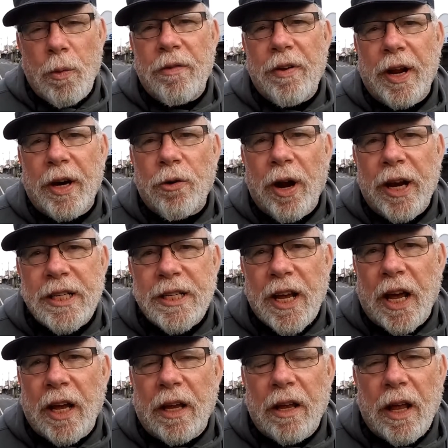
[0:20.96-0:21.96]
We've had a great
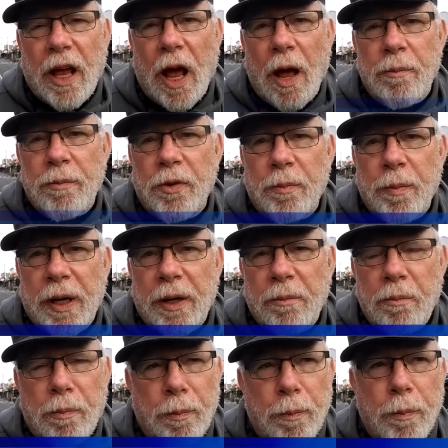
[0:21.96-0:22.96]
day. Um, there have
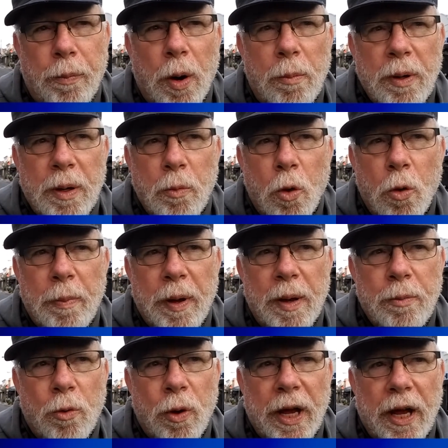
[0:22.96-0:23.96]
been probably more
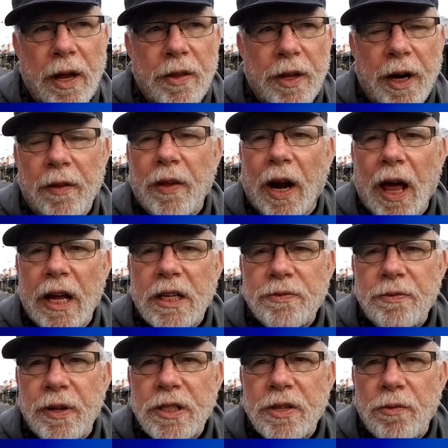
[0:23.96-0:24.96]
people here than at the
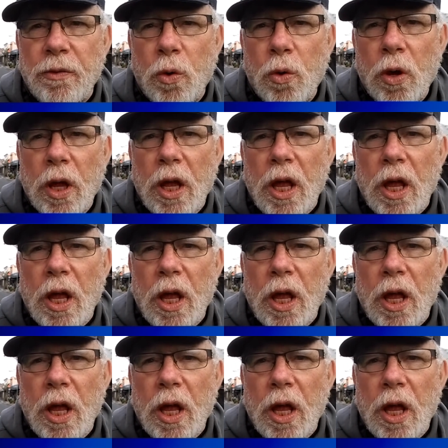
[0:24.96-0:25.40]
last festival,